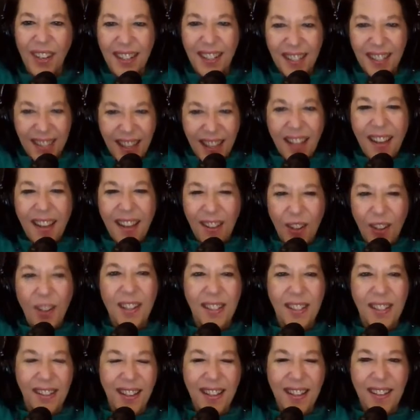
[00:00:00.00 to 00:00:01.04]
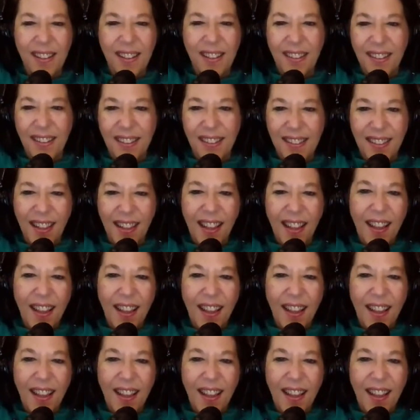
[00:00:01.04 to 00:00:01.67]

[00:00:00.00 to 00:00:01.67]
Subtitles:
To say congratulations.